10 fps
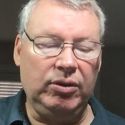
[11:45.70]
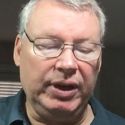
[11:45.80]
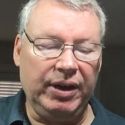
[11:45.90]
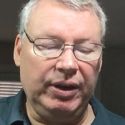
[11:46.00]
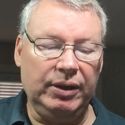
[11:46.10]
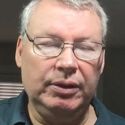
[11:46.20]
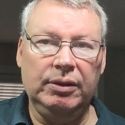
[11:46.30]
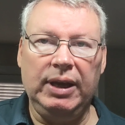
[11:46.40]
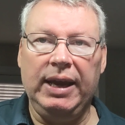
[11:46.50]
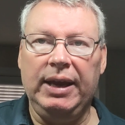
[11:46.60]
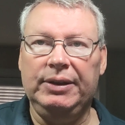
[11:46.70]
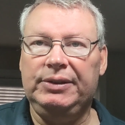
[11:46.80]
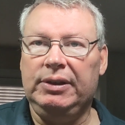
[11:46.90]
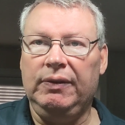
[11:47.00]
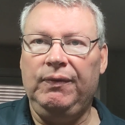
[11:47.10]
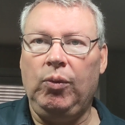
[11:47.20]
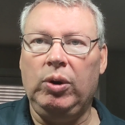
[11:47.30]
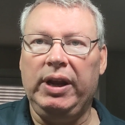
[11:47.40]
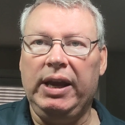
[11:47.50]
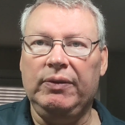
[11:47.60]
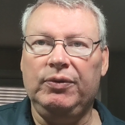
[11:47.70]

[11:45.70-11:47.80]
area that has a 4 to 8